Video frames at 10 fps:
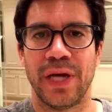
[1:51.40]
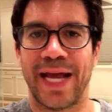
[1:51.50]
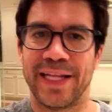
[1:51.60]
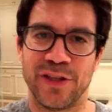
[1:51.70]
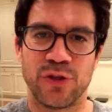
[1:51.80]

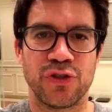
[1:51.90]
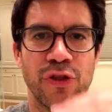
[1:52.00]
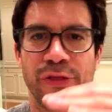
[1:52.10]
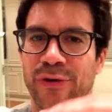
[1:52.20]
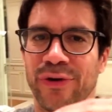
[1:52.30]
And then there's the
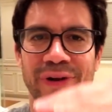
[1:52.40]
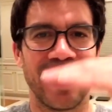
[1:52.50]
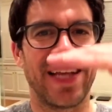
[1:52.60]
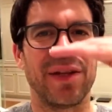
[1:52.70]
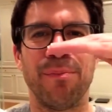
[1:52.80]
third,
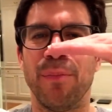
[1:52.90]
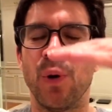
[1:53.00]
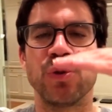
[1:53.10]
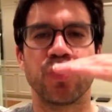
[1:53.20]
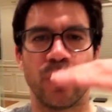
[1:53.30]
and the
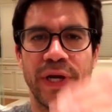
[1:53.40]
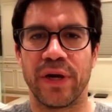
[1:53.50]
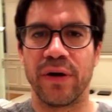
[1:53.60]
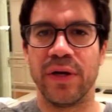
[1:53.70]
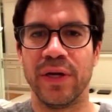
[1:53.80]
most
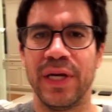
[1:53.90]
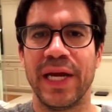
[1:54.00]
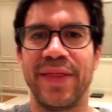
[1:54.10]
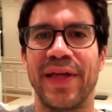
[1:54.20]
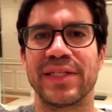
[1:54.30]
rare.
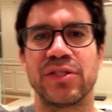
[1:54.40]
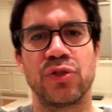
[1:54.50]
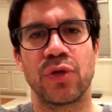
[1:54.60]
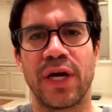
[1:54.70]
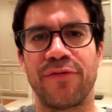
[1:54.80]
And that's the
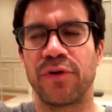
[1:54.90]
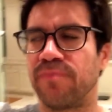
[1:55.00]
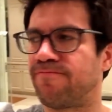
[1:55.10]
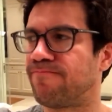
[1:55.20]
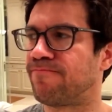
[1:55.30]
driver
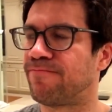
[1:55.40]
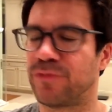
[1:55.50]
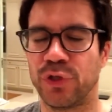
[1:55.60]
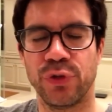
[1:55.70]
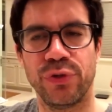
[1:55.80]

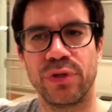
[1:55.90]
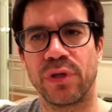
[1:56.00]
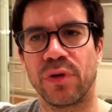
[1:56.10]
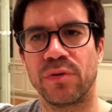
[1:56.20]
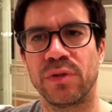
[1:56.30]
who you
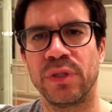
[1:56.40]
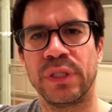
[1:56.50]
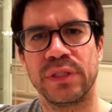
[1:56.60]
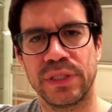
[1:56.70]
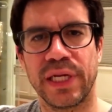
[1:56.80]
go,
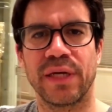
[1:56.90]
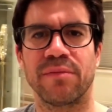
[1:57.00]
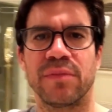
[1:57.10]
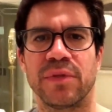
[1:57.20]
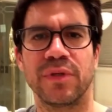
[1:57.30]
damn,
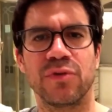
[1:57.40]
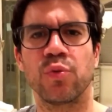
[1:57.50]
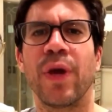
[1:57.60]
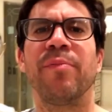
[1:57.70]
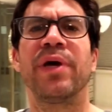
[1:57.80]
that was
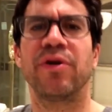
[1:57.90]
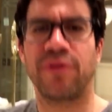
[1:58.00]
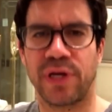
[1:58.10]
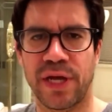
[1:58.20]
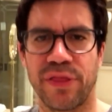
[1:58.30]
way better
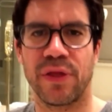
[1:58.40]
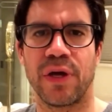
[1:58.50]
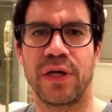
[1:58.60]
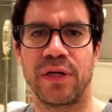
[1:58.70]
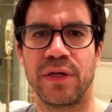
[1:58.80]
than I
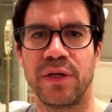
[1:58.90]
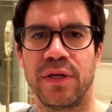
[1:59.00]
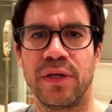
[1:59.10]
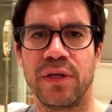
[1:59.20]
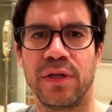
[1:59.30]
thought.
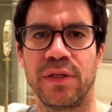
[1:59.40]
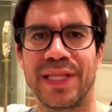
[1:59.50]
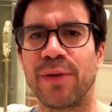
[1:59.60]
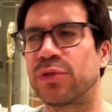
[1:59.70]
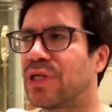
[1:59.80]

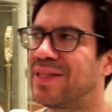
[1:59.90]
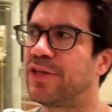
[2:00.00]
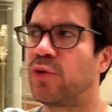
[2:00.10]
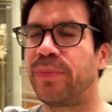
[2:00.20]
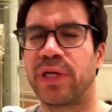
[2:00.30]
That was a
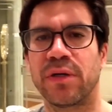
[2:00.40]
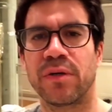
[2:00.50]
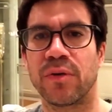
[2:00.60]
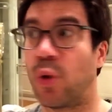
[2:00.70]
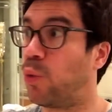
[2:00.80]
little better
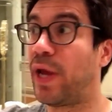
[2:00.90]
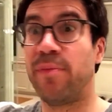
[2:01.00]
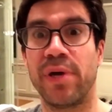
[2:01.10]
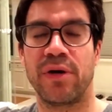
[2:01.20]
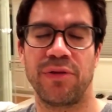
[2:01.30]
or way
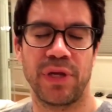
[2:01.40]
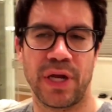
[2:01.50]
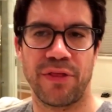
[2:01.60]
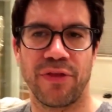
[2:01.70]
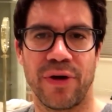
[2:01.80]
better than
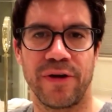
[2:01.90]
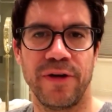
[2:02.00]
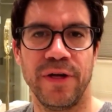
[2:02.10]
I thought.